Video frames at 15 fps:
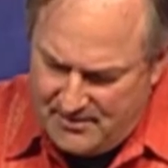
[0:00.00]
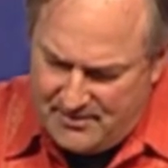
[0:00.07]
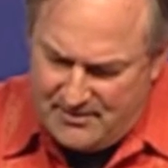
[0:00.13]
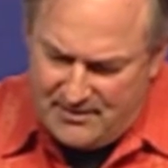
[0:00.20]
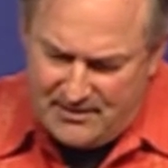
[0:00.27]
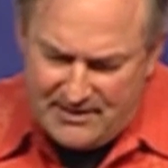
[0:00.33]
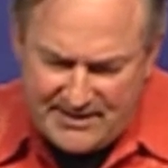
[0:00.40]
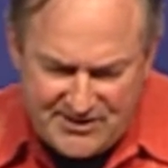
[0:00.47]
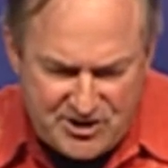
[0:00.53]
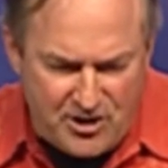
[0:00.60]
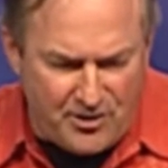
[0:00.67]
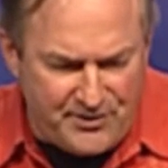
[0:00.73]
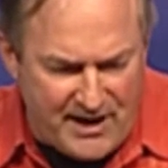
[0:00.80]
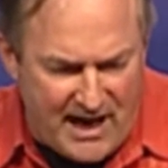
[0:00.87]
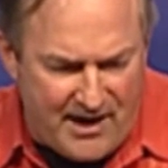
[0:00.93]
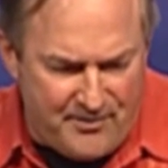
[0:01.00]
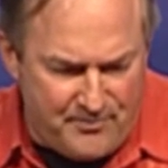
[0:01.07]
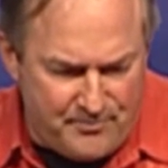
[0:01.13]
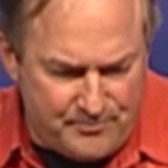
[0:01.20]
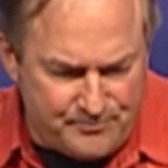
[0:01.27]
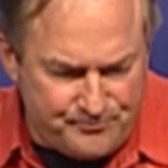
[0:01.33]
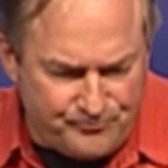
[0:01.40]
Let's go down
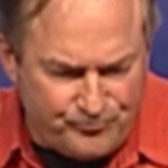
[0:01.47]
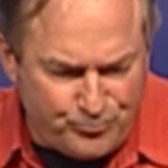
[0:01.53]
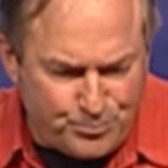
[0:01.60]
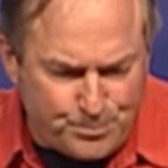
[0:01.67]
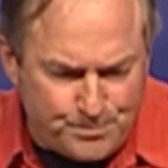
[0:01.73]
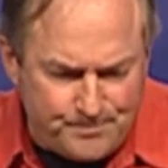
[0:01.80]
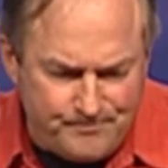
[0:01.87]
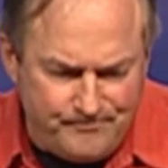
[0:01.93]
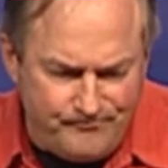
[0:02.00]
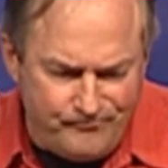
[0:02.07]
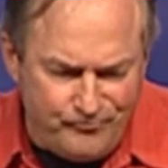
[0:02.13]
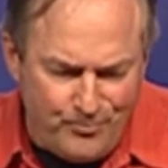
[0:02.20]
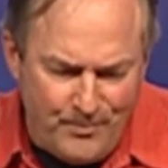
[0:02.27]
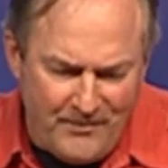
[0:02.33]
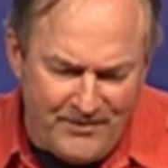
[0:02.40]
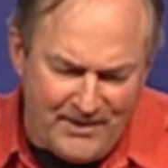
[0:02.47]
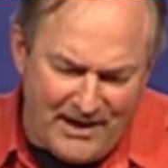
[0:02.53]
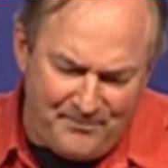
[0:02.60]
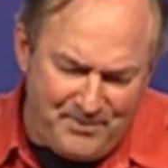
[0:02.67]
now,